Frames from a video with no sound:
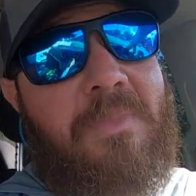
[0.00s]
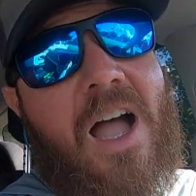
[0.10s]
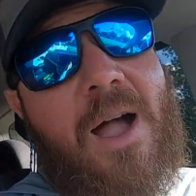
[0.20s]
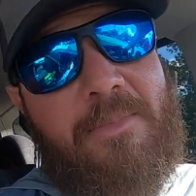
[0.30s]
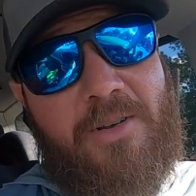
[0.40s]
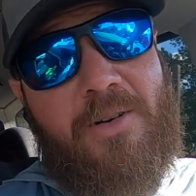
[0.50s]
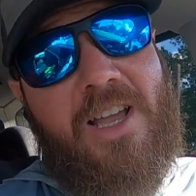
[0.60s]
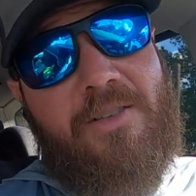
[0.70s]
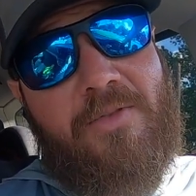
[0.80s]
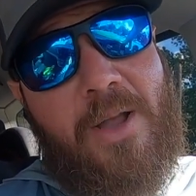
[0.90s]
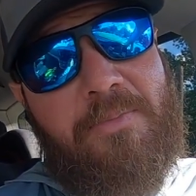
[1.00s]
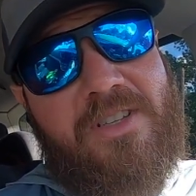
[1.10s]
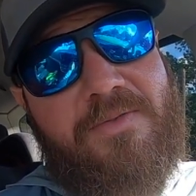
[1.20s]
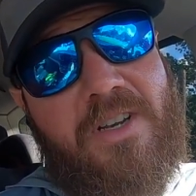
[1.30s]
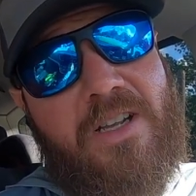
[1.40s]
I'm gonna go ahead and wrap
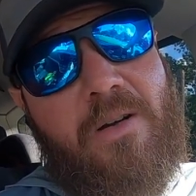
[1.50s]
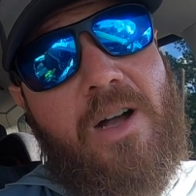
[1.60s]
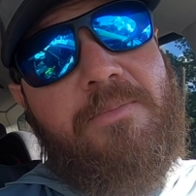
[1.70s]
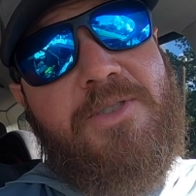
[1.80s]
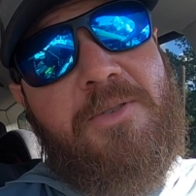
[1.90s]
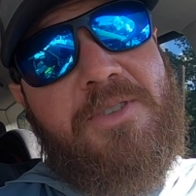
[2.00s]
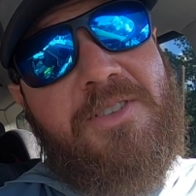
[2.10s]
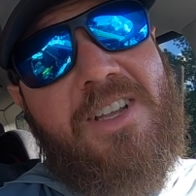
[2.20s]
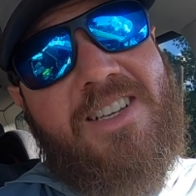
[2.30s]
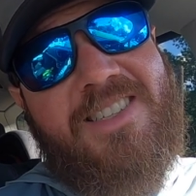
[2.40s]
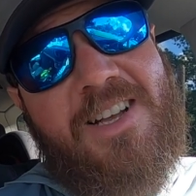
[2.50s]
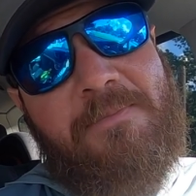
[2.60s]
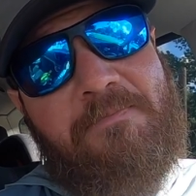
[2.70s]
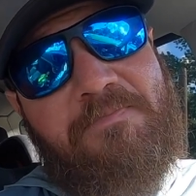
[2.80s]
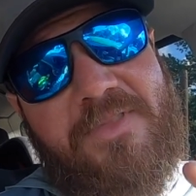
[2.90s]
this video up. So until next
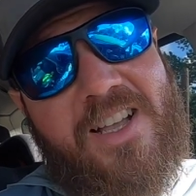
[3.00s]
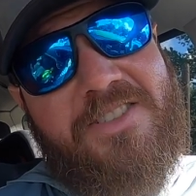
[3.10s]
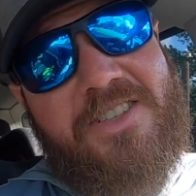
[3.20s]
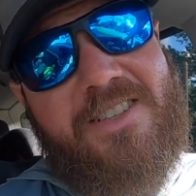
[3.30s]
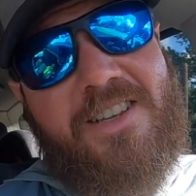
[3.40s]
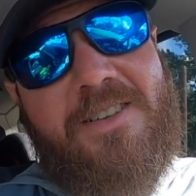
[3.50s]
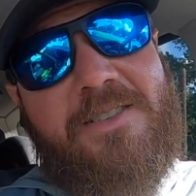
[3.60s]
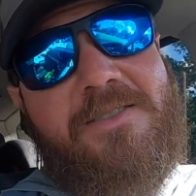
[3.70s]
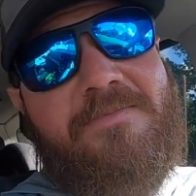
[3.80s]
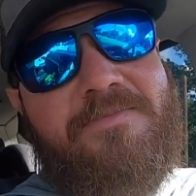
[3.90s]
time, I'll see you later.